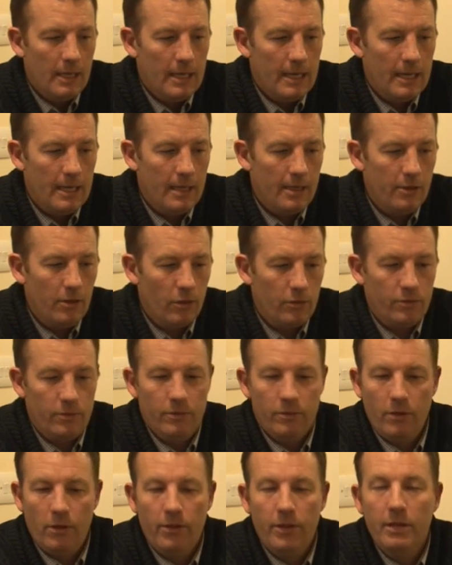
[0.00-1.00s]

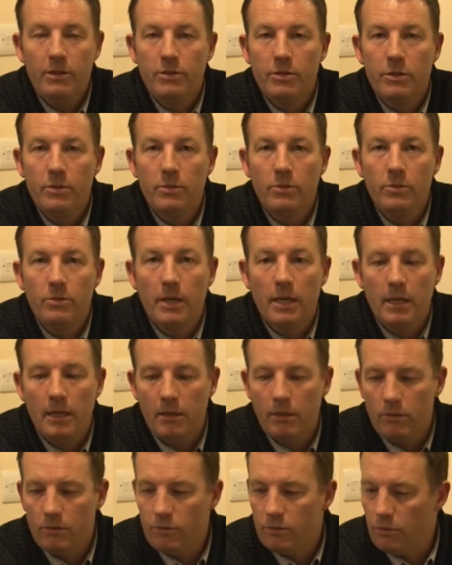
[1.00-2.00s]
Nothing too
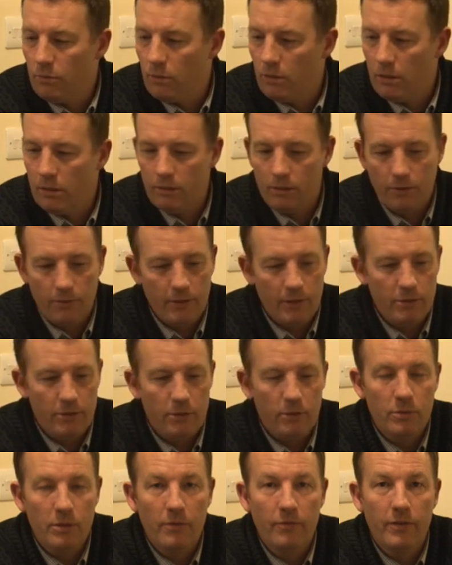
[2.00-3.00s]
untoward, nothing
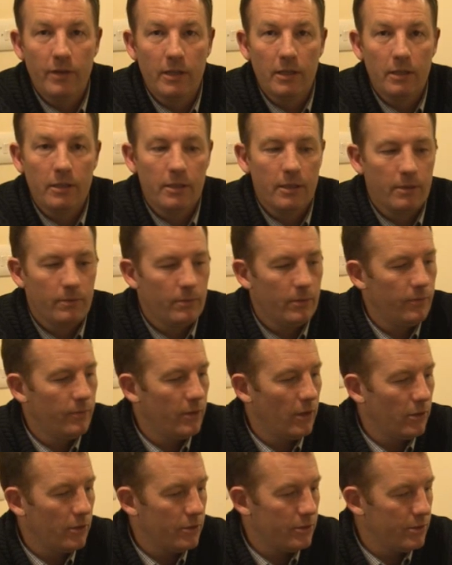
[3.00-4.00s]
too difficult. We've
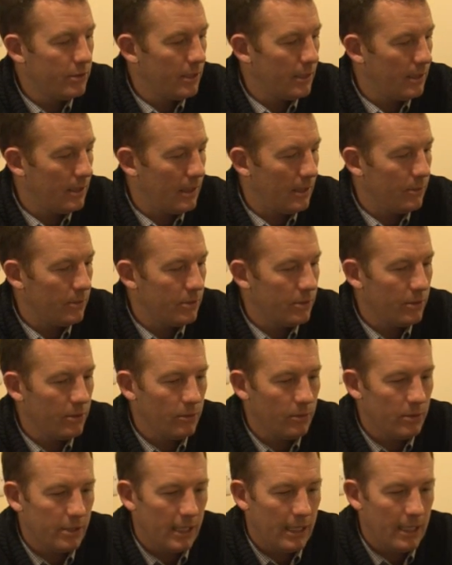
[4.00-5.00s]
got our
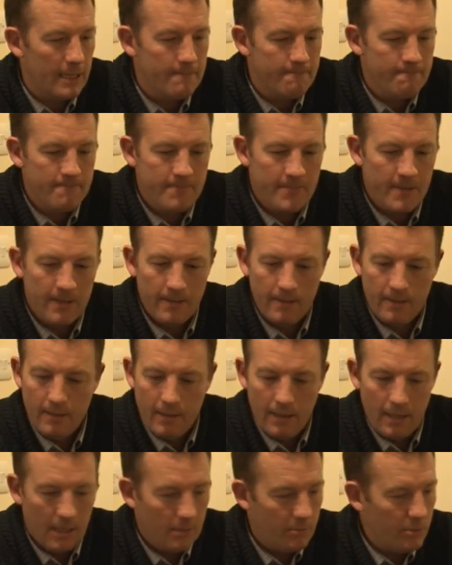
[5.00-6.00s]
tools here,
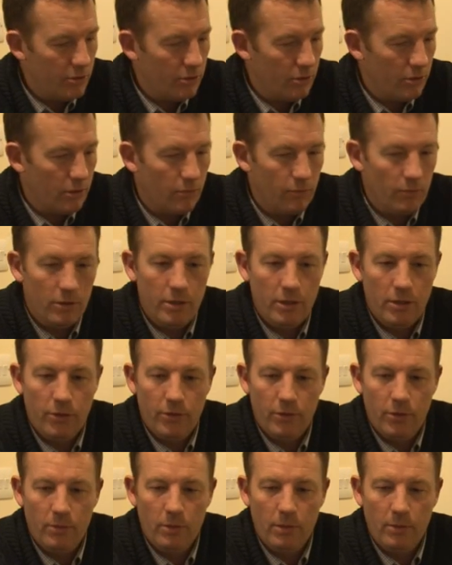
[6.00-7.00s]
and I'm just going to run you
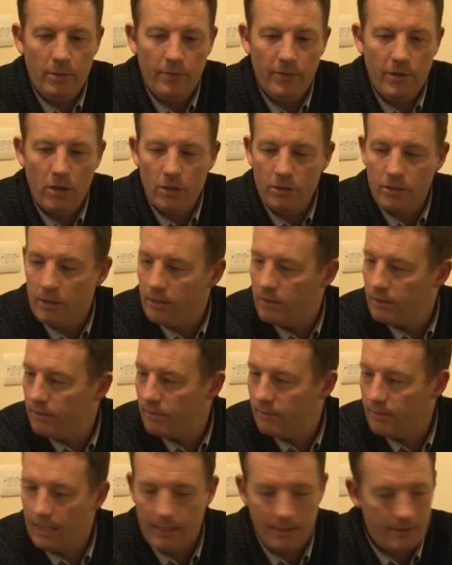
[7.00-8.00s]
through what we've got.
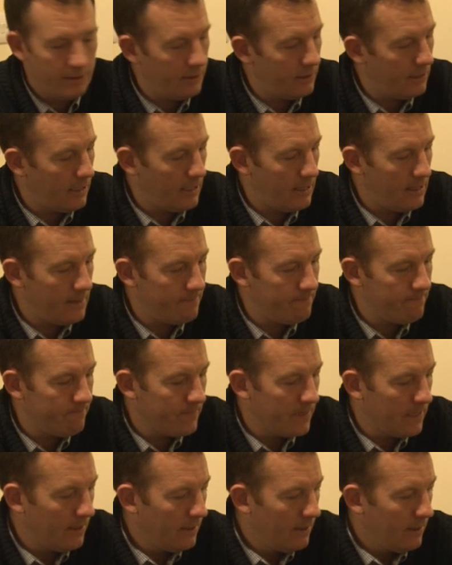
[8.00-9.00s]
Right,
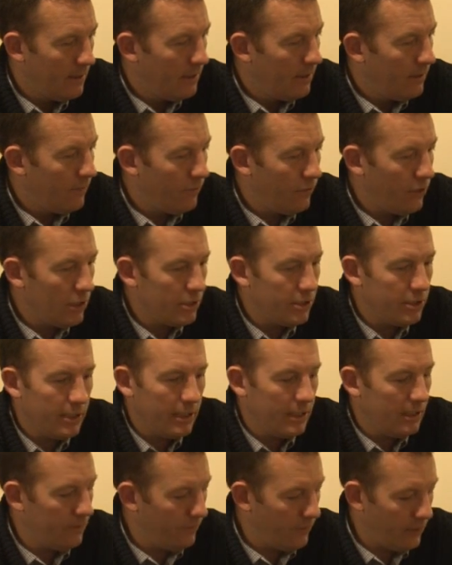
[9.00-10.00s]
first
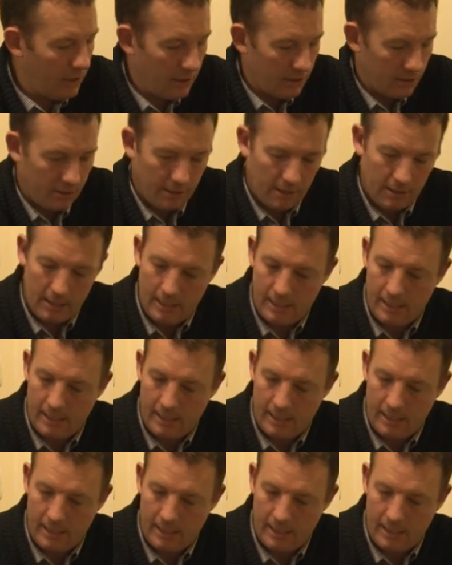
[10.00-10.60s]
thing is first.